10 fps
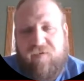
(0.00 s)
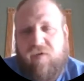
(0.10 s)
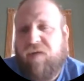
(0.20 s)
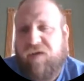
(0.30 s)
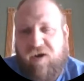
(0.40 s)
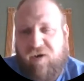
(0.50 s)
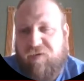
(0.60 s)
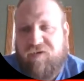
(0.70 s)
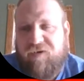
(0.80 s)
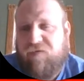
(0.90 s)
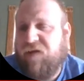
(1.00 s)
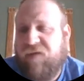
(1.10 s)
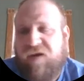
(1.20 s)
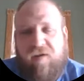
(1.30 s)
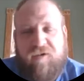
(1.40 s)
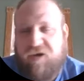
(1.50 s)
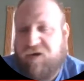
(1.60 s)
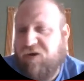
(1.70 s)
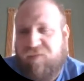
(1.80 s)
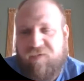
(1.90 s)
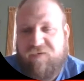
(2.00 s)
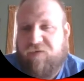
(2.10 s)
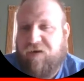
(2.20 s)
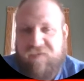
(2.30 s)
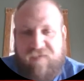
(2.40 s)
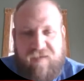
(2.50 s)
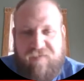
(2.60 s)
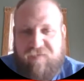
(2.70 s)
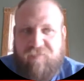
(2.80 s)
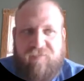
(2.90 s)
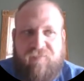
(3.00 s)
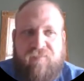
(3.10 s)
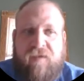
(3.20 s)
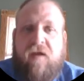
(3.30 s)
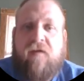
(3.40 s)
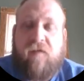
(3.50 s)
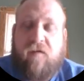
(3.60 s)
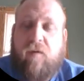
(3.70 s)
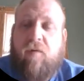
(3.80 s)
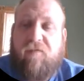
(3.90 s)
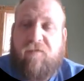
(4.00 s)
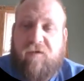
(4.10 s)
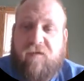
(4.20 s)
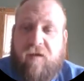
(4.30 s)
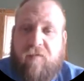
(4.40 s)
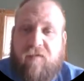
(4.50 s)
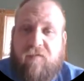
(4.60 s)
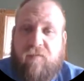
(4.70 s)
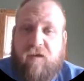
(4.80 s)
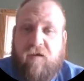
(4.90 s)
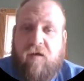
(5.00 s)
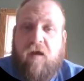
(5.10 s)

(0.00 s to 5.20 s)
give me garbage. You give me garbage, you get a garbage grade. It's that simple. So that's what I want for an assignment this week.